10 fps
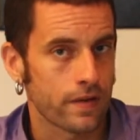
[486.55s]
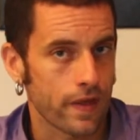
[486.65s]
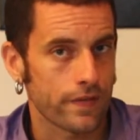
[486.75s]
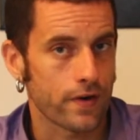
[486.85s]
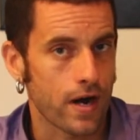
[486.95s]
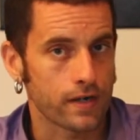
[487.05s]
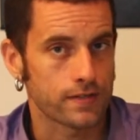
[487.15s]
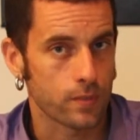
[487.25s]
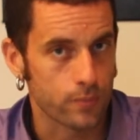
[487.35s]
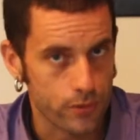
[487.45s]
that there are
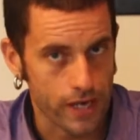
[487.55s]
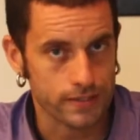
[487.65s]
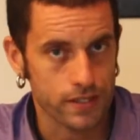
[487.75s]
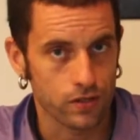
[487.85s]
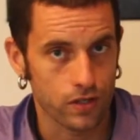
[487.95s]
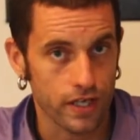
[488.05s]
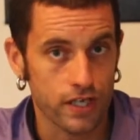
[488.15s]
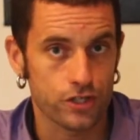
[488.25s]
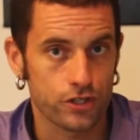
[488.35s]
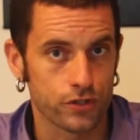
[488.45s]
some practical
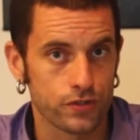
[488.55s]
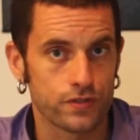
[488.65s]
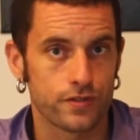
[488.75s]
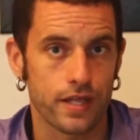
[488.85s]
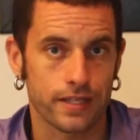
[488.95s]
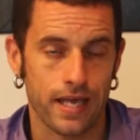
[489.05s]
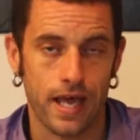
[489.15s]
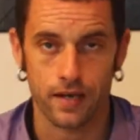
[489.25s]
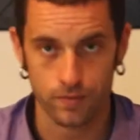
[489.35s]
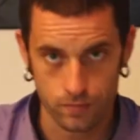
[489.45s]
issues that
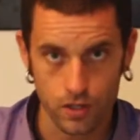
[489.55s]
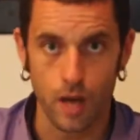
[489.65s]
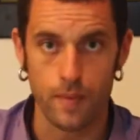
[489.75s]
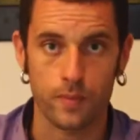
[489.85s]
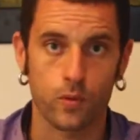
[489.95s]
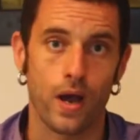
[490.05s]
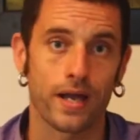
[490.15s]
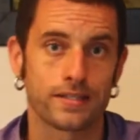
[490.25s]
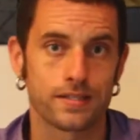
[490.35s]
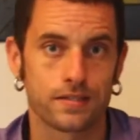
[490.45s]
can come up
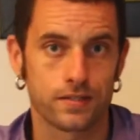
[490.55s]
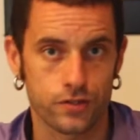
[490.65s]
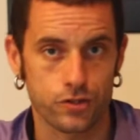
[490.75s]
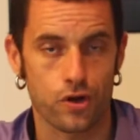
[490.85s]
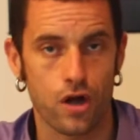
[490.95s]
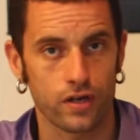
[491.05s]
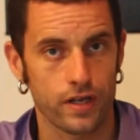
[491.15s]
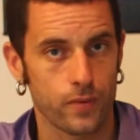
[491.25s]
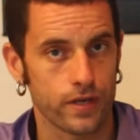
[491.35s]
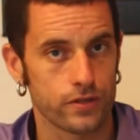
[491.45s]
quite
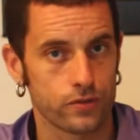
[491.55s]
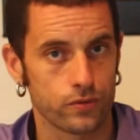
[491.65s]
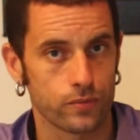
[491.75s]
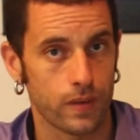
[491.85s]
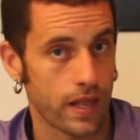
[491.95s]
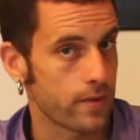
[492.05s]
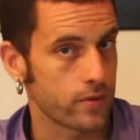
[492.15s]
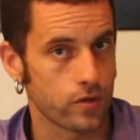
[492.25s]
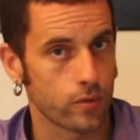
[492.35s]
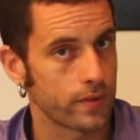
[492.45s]
strongly when you play
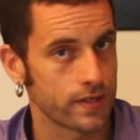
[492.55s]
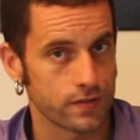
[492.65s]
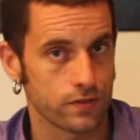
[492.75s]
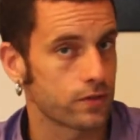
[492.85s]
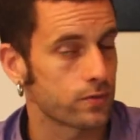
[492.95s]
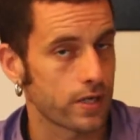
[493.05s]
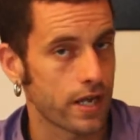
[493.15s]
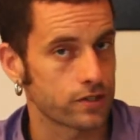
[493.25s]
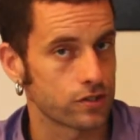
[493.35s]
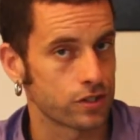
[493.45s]
with openness in your
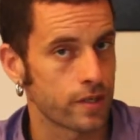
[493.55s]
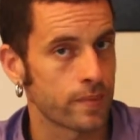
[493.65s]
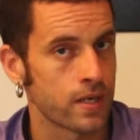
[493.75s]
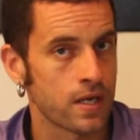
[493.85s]
relationship.